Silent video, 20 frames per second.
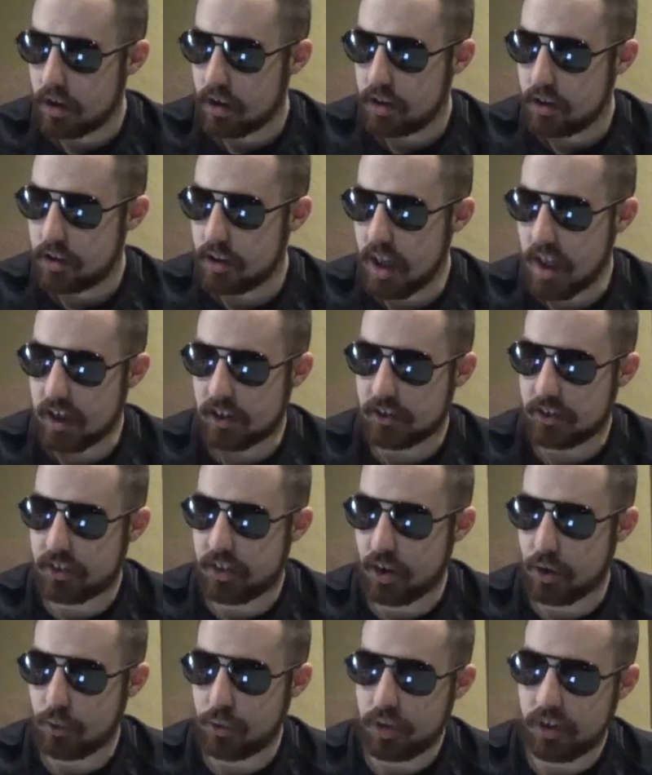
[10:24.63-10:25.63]
Next,
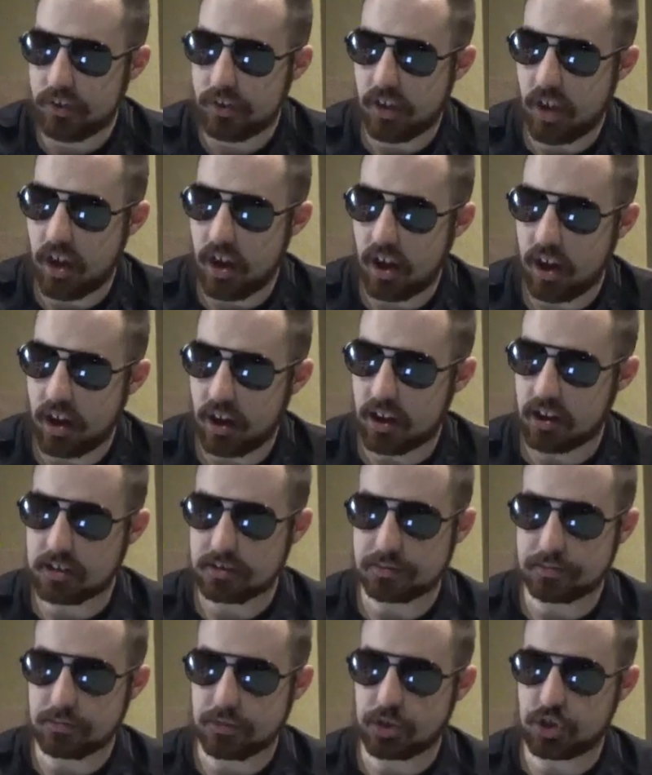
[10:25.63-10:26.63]
there was a
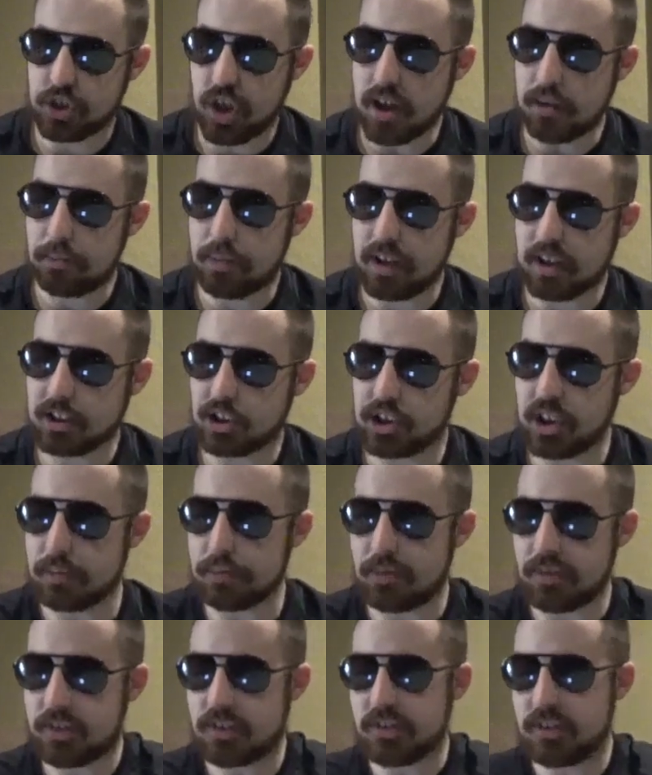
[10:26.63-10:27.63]
championship
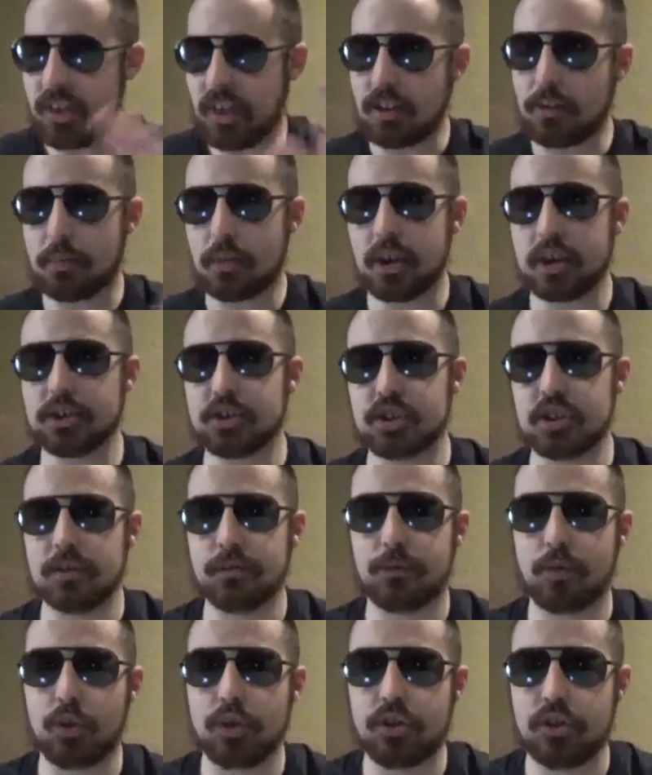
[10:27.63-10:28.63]
celebration
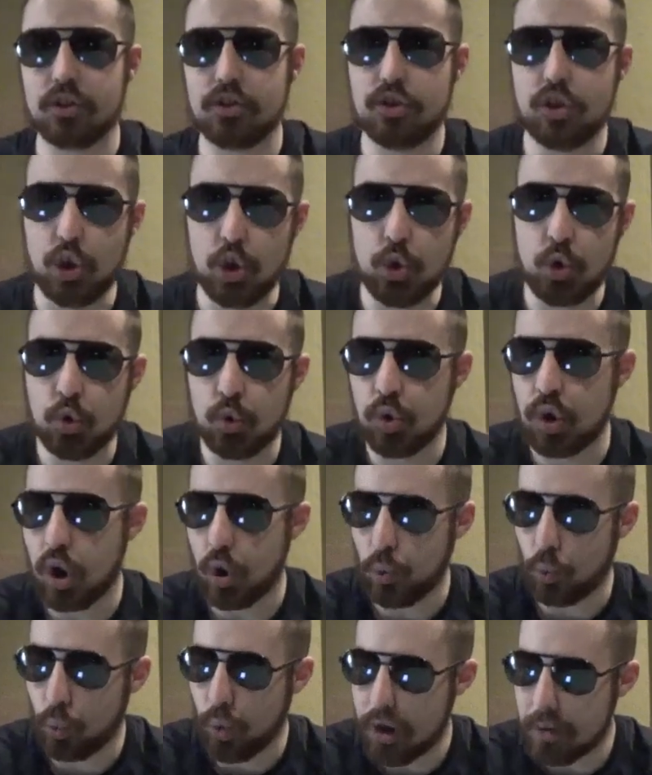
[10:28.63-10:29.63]
for the new
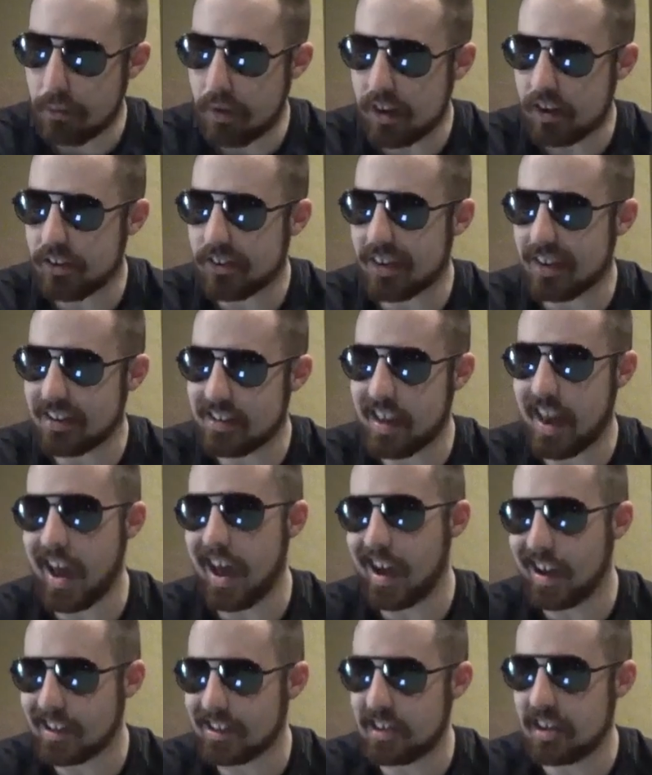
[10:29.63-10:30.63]
women's
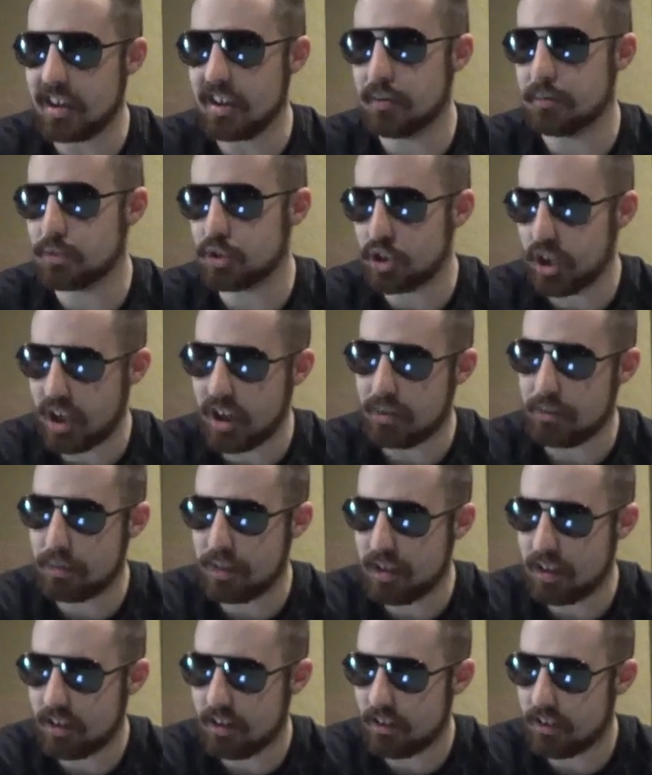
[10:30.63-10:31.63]
tag team
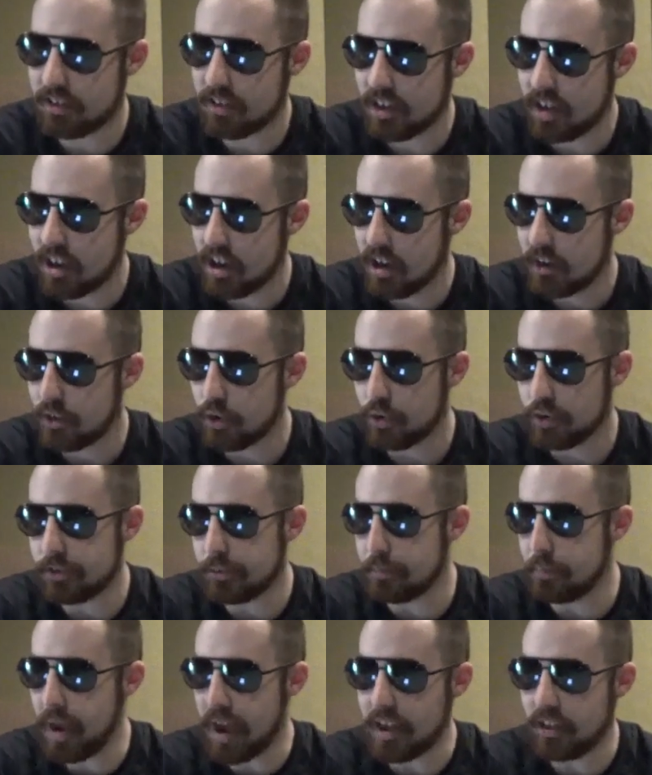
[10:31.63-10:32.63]
champions. Of course,
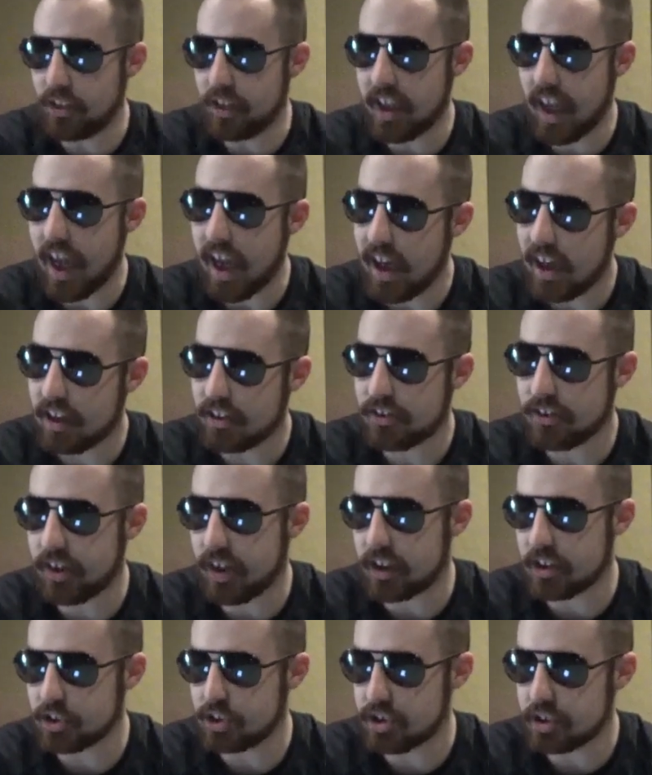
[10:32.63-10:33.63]
Bayley and
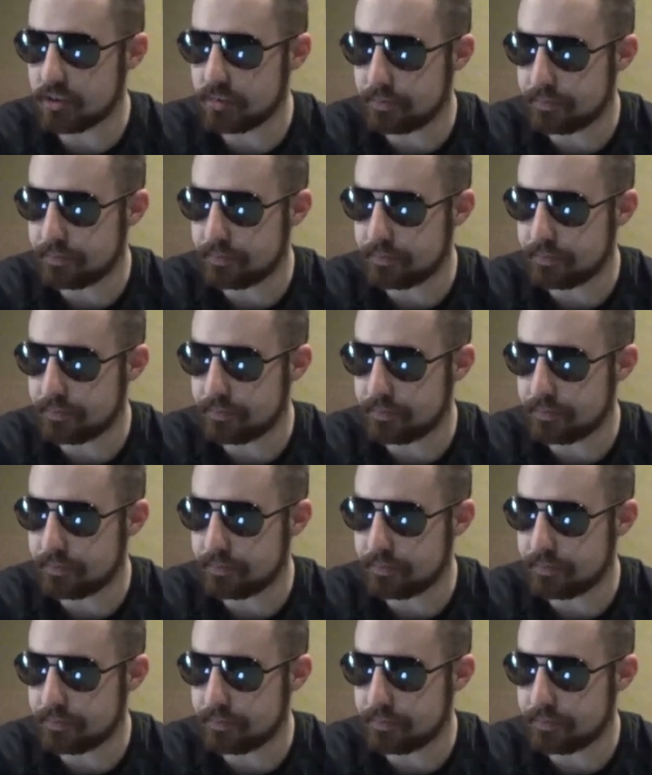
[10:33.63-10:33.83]
Sasha.